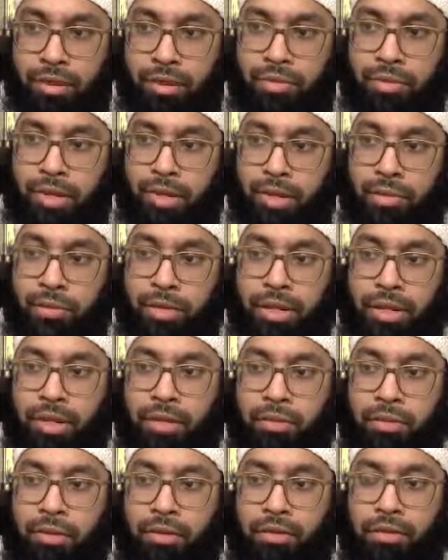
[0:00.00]
right? In Madina
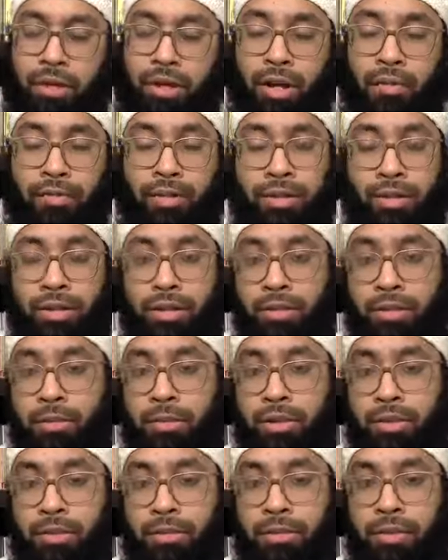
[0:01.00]
Munawwara, obviously the
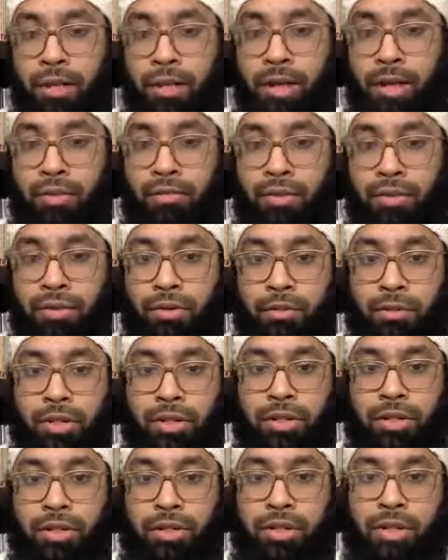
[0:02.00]
Muslims, they have their own
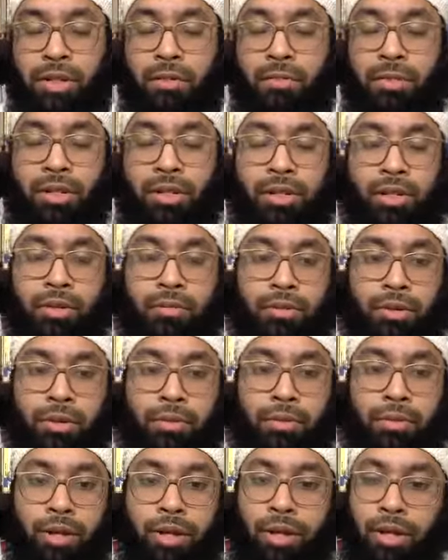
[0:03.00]
masjid. In Madina
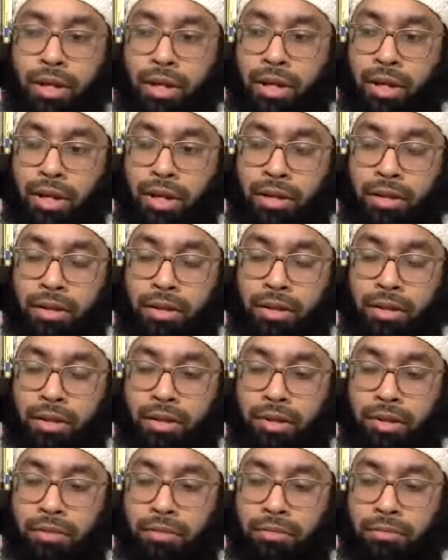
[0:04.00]
Munawwara,
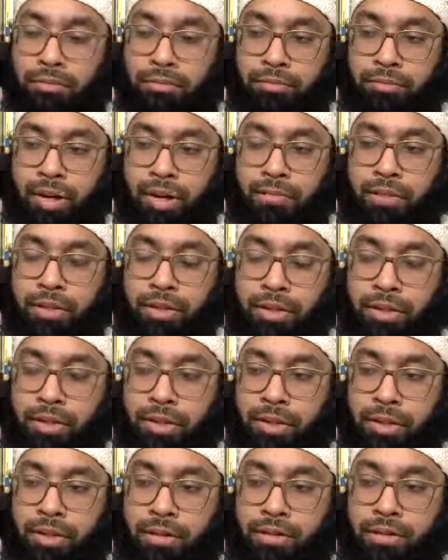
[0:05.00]
the Prophet
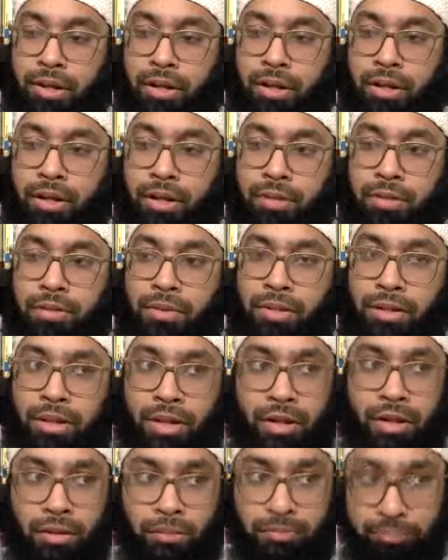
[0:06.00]
sallallahu alaihi
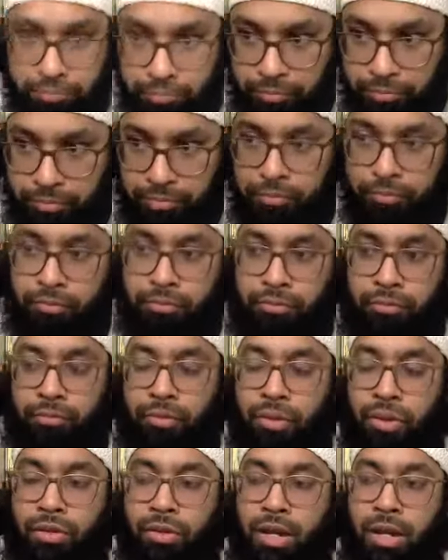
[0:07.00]
wasallam,
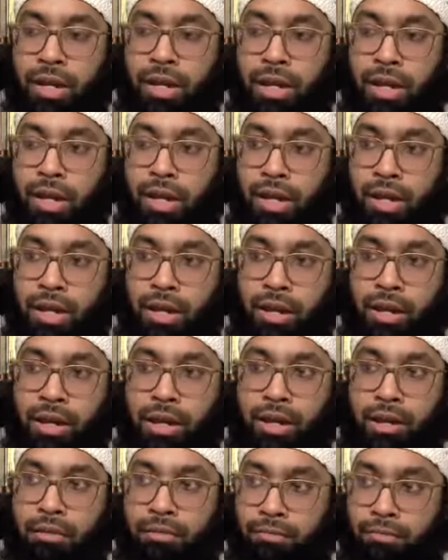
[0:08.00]
okay,
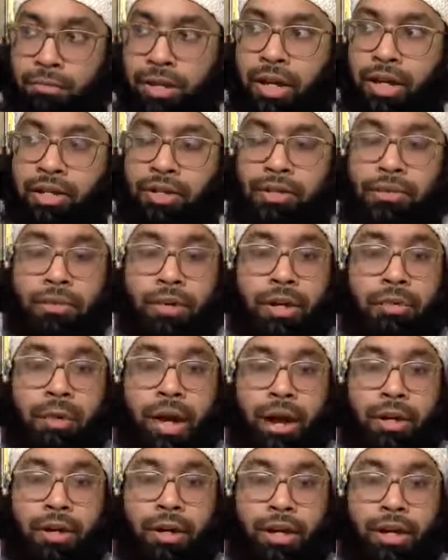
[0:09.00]
he gets
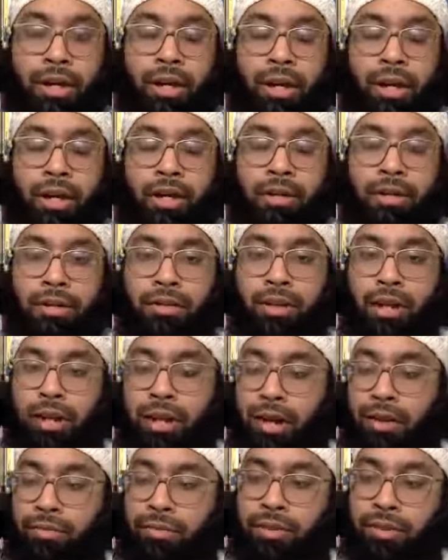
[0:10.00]
remarried again, right,
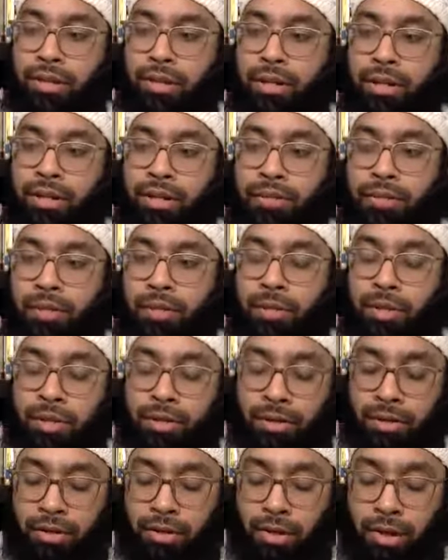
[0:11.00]
after the death of his
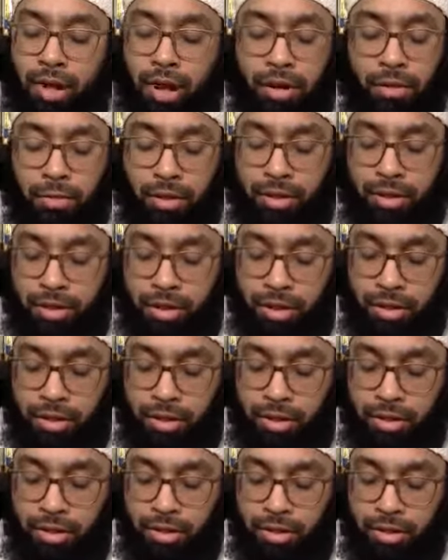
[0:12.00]
mother, our mother
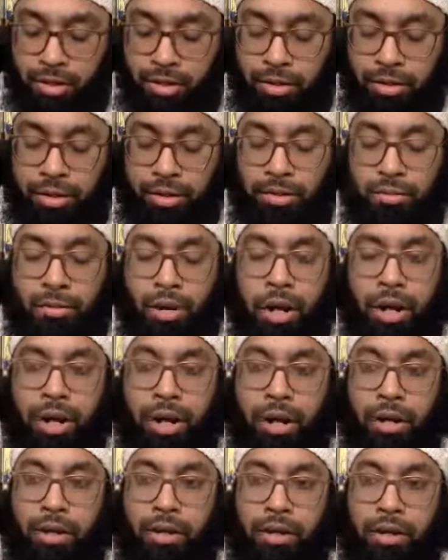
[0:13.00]
Khadija radiallahu
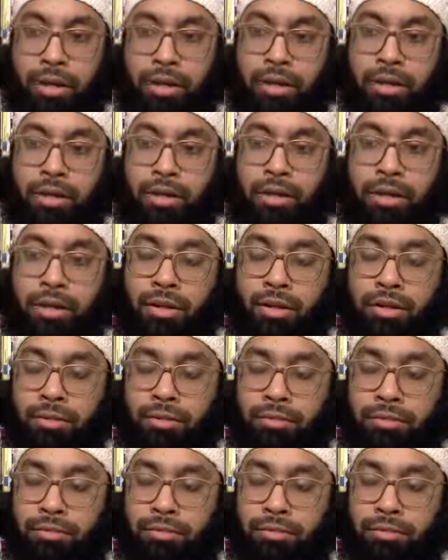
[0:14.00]
anha. The